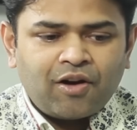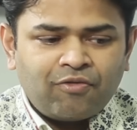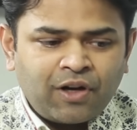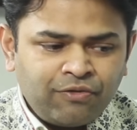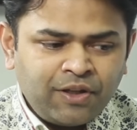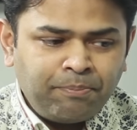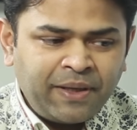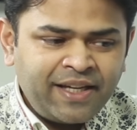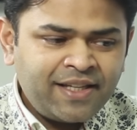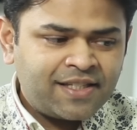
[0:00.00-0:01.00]
One of the
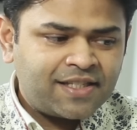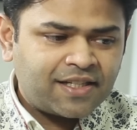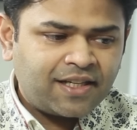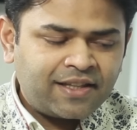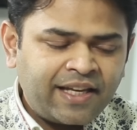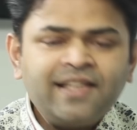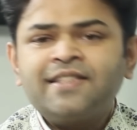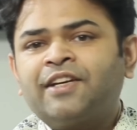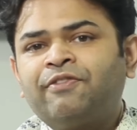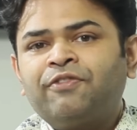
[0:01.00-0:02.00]
biggest things
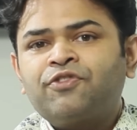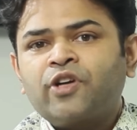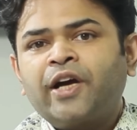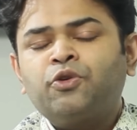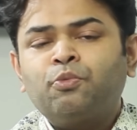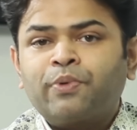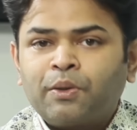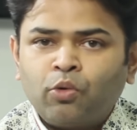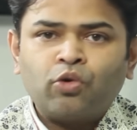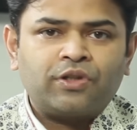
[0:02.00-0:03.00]
that we have tried to
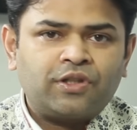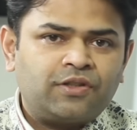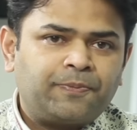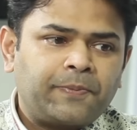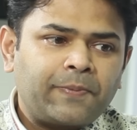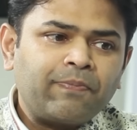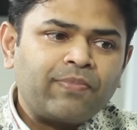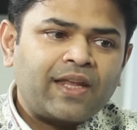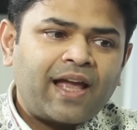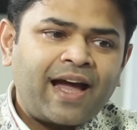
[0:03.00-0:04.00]
promote
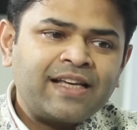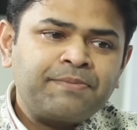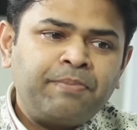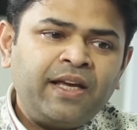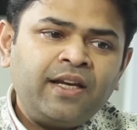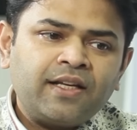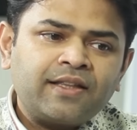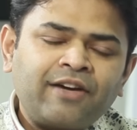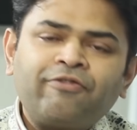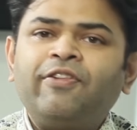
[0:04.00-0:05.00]
has been
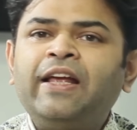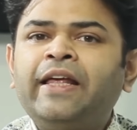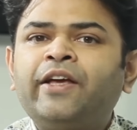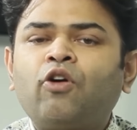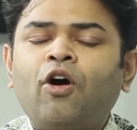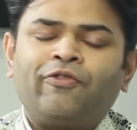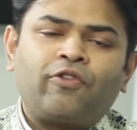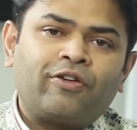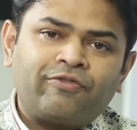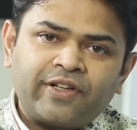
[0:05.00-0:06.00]
that feeling of
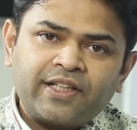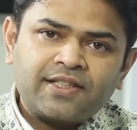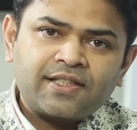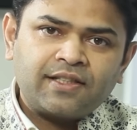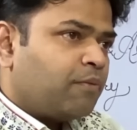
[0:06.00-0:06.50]
confidence.